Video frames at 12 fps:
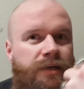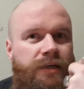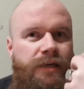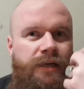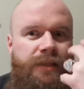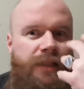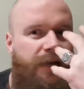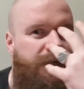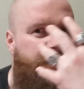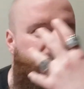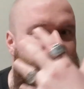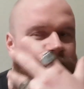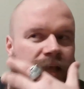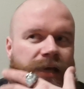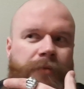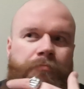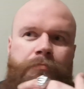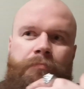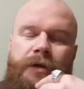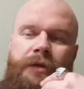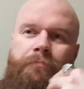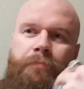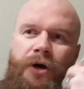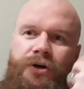
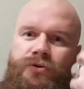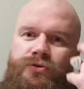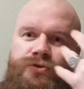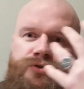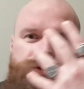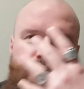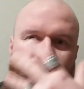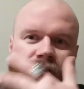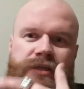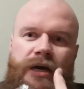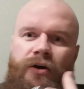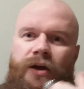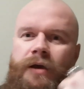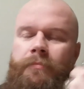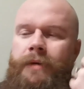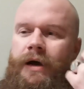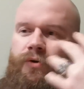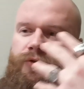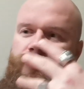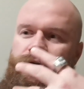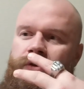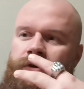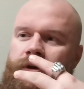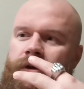it butters your entire
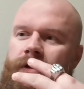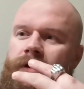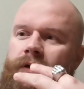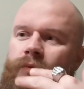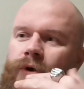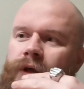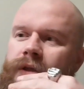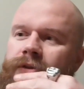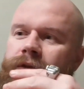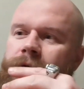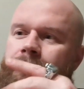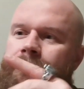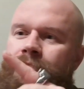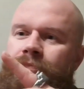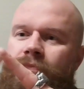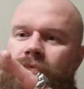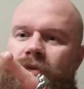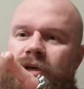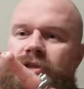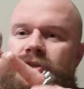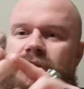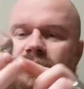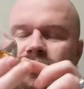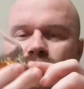mouth with
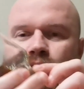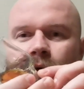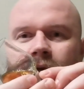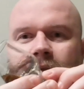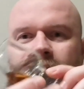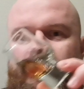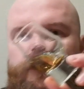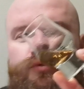this sweet,